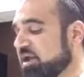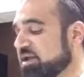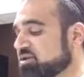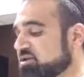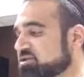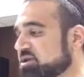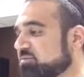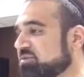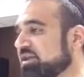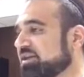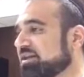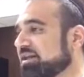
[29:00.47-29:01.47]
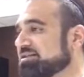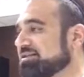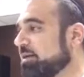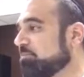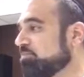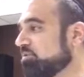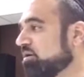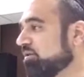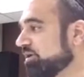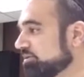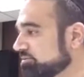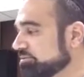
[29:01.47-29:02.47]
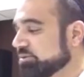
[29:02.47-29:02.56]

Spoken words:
based on something that's temporary